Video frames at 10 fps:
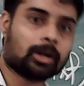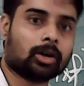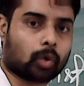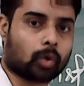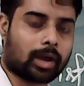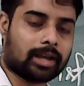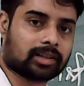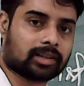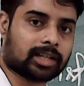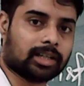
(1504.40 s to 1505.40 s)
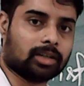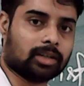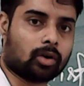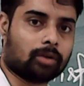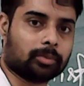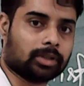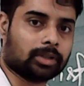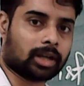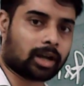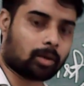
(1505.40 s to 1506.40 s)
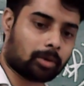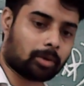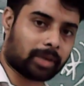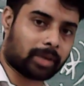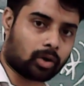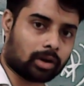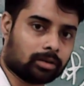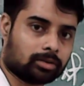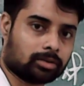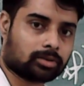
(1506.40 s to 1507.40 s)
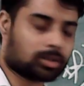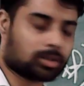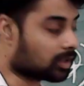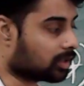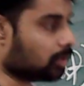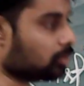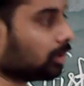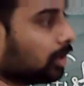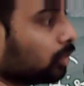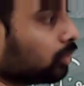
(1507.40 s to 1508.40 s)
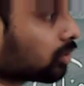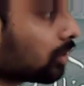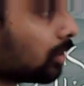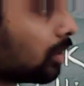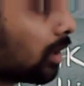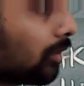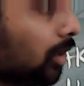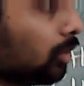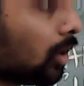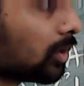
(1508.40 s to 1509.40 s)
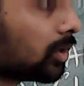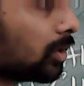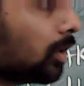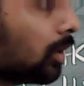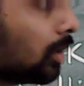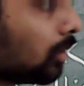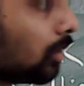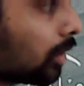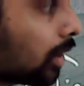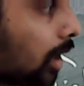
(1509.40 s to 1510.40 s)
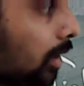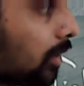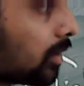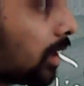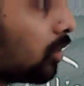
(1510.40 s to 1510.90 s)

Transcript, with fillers: royal treasury of the Nawab of Bengal. So, it is a huge revenue loss not understand